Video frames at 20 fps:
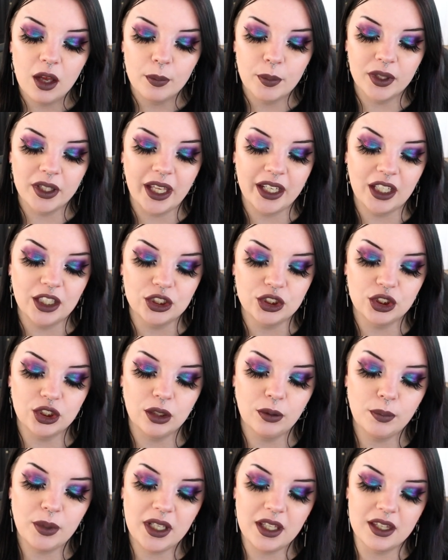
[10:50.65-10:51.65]
but like it
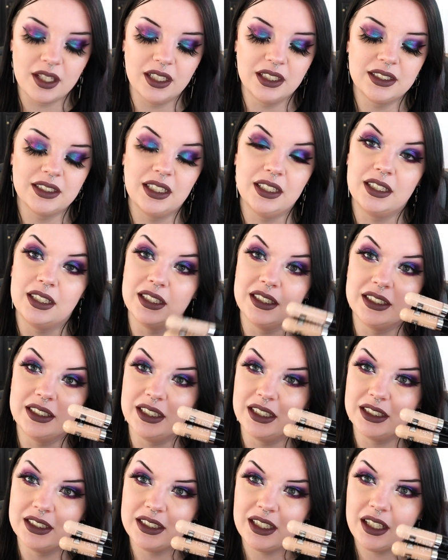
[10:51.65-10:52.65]
shouldn't be this
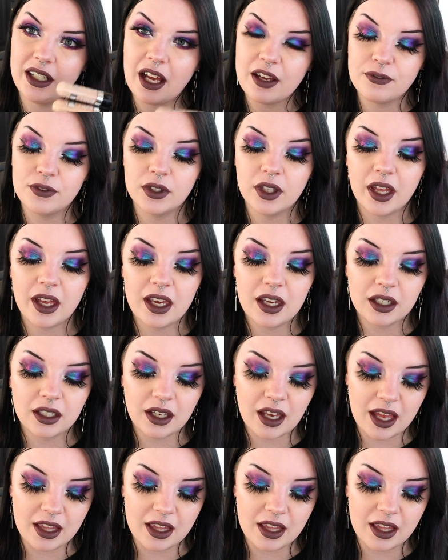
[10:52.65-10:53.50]
inconsistent, I feel like.